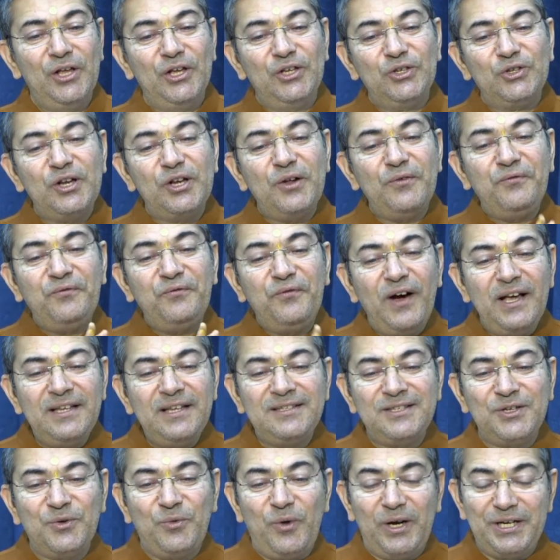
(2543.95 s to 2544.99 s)
So the
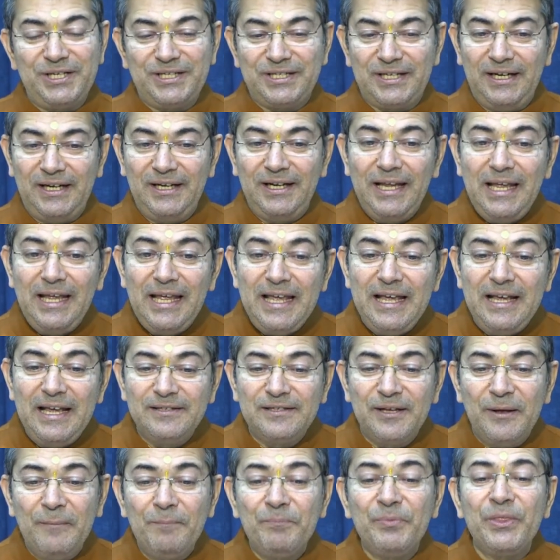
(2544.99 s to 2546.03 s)
first question
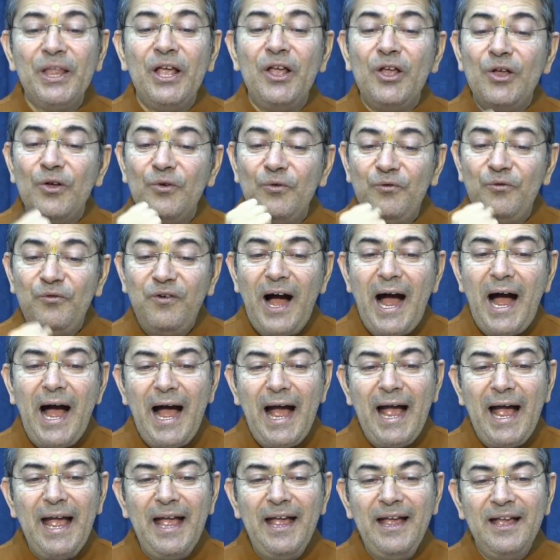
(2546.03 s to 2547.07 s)
is
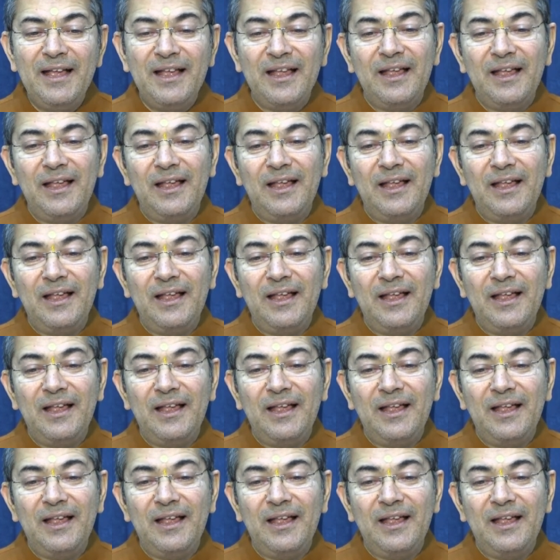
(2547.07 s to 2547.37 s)
why